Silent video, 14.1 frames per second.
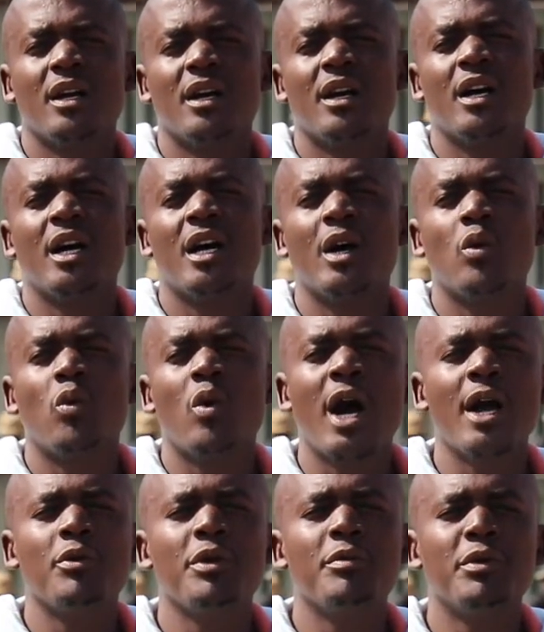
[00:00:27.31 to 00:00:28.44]

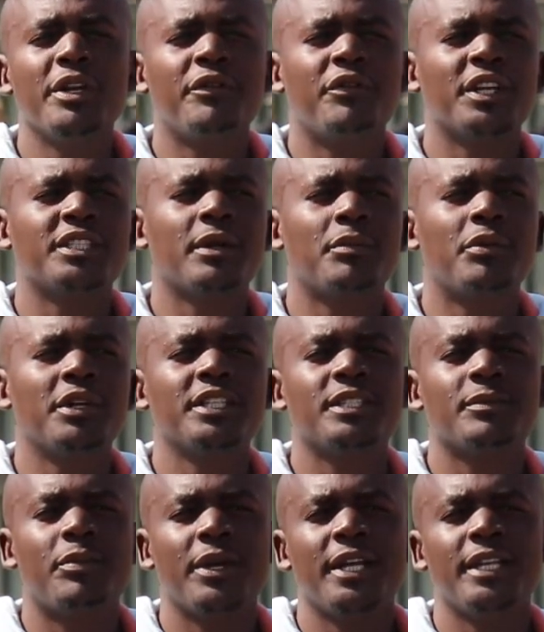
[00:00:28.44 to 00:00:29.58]
Why we manufacture body
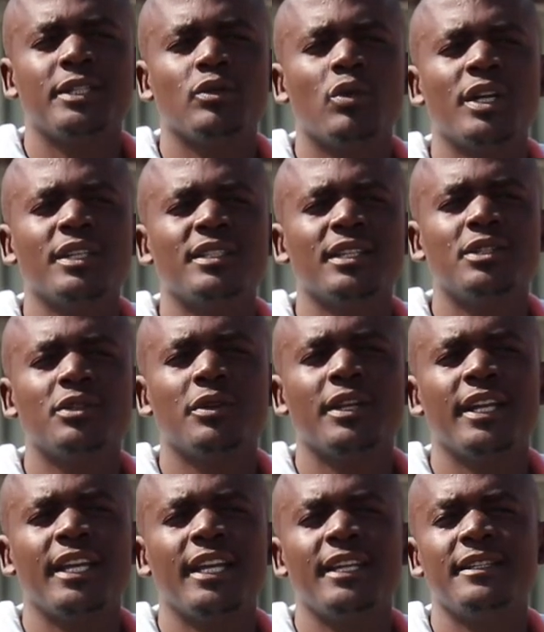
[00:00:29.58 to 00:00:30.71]
sprays? We wanted to
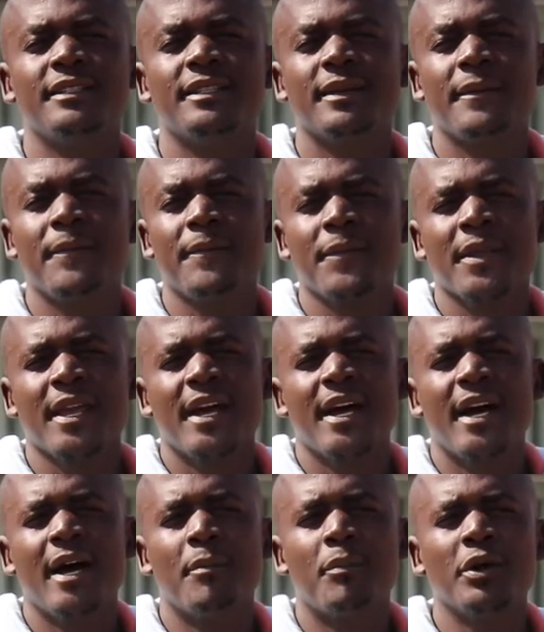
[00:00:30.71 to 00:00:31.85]
create
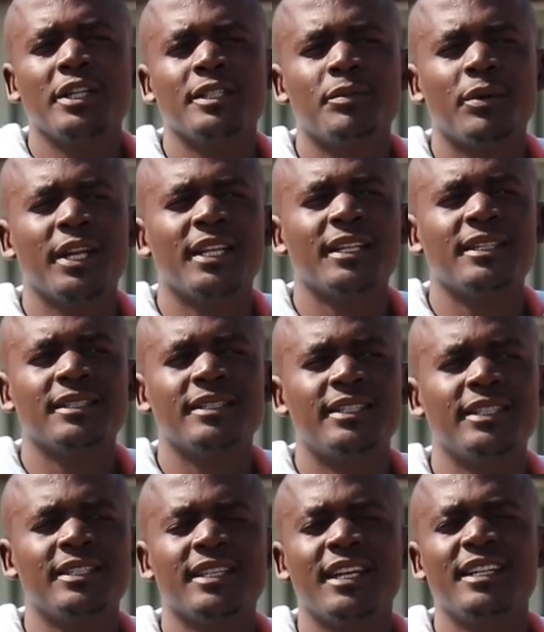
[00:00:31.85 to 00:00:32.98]
a body spray that is
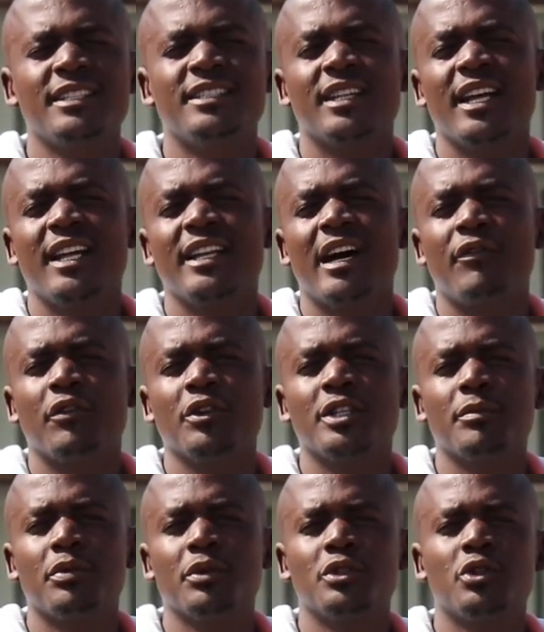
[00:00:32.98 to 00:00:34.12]
decent and
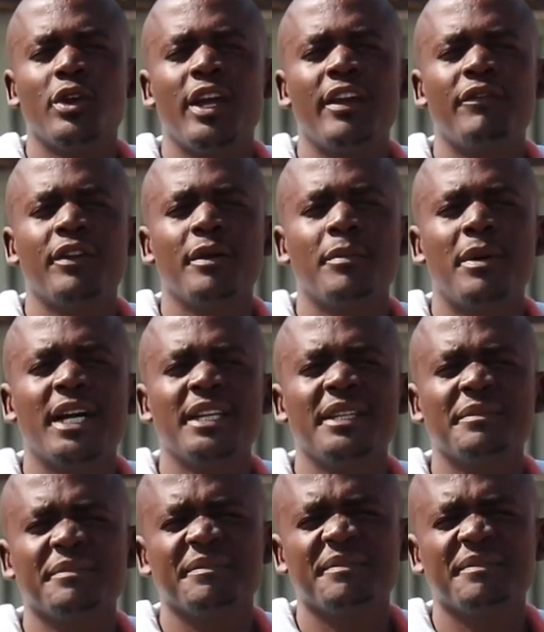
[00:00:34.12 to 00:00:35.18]
affordable to everybody.